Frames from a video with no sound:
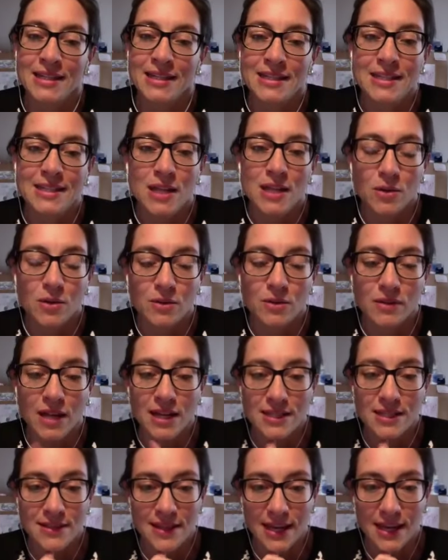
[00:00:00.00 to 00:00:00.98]
So
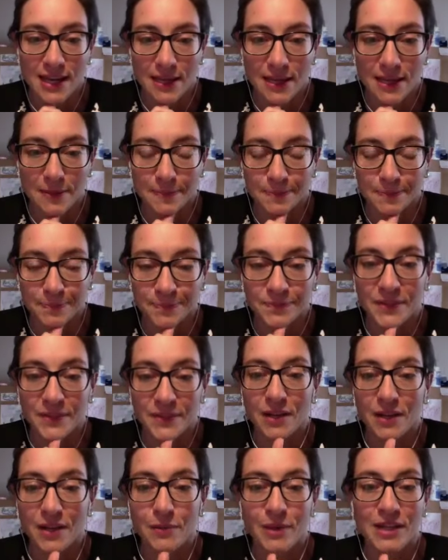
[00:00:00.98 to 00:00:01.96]
last thing,
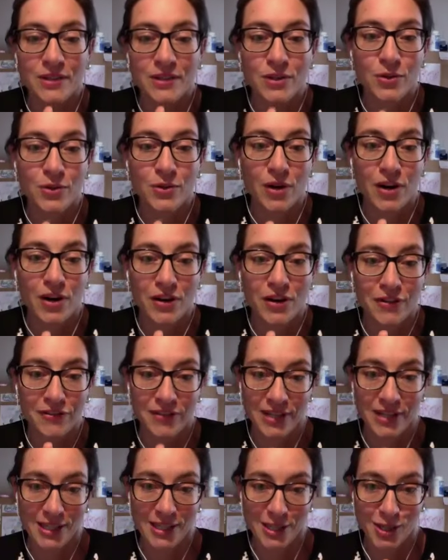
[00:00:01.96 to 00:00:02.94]
when you are
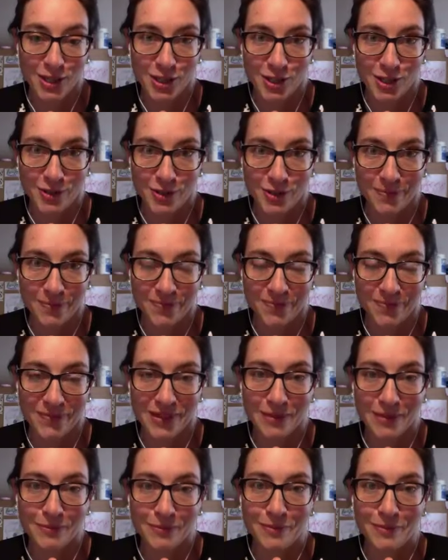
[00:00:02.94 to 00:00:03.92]
finished,
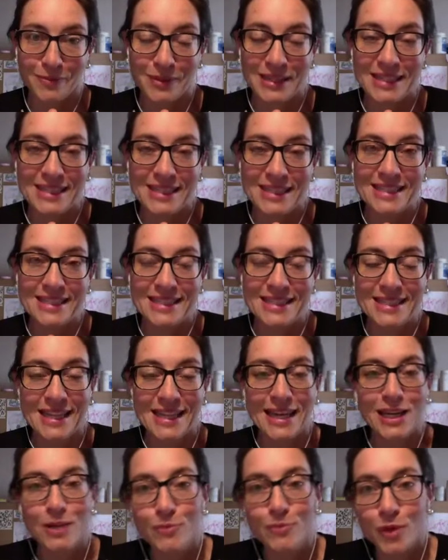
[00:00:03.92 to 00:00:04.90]
please
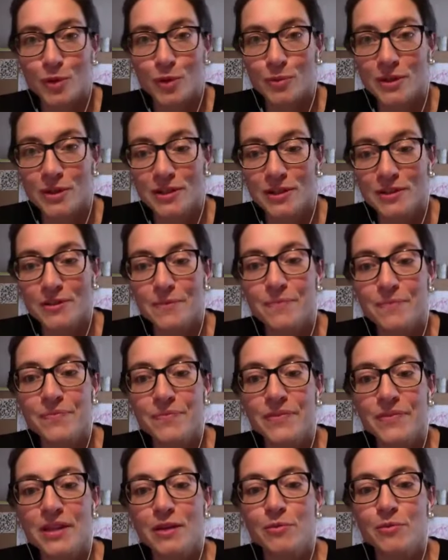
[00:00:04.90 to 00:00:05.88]
take a moment
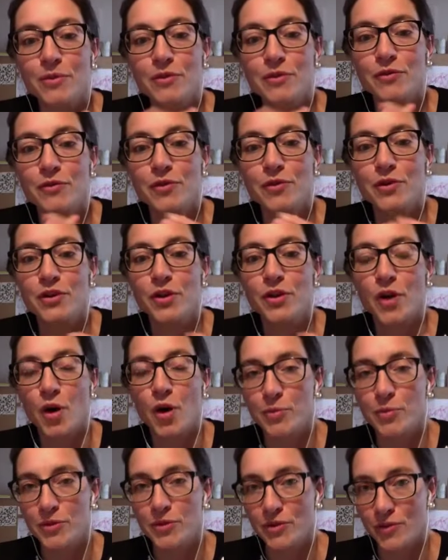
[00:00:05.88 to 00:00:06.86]
before you
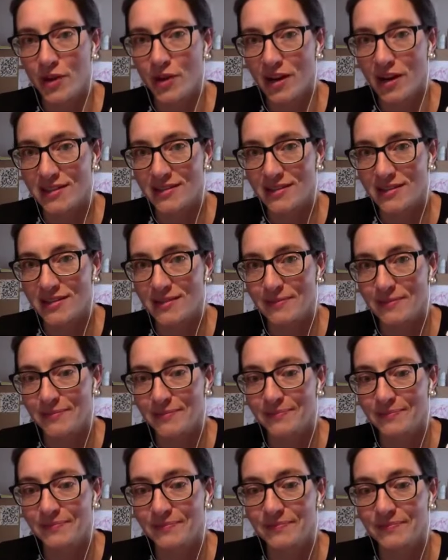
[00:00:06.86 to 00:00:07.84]
open your eyes.
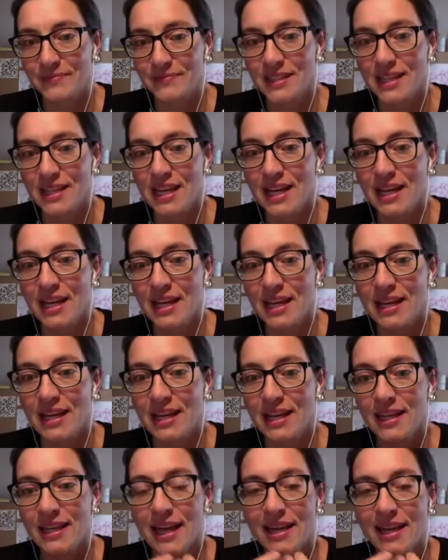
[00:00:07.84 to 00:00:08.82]

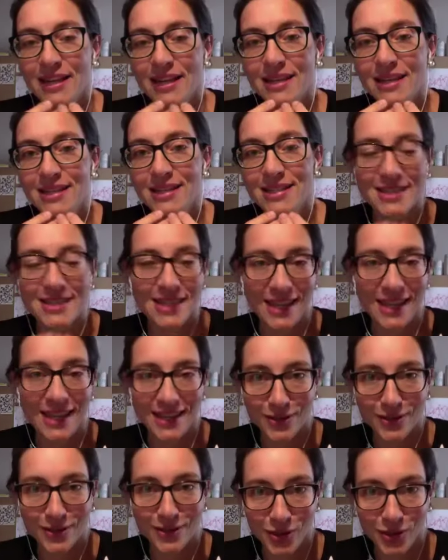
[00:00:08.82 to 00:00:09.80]
Get in a
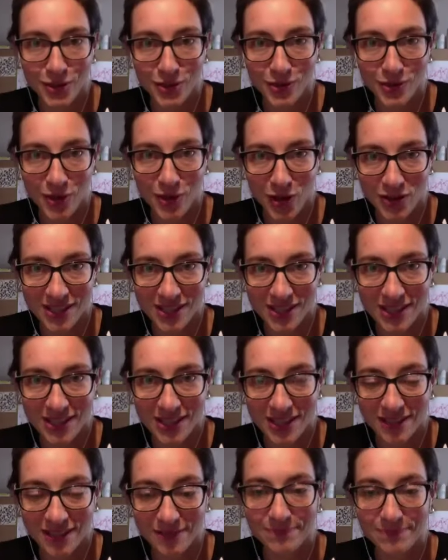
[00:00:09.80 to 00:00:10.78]
state of
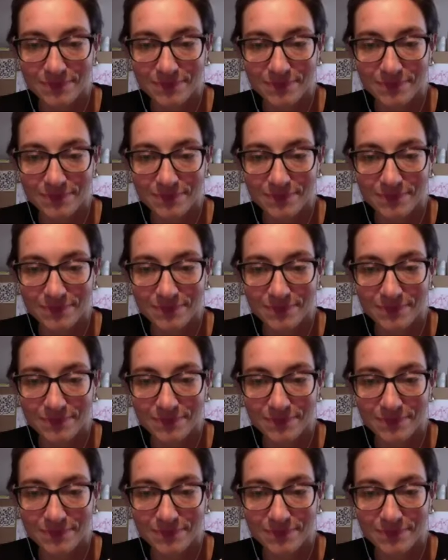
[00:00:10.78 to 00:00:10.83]
curiosity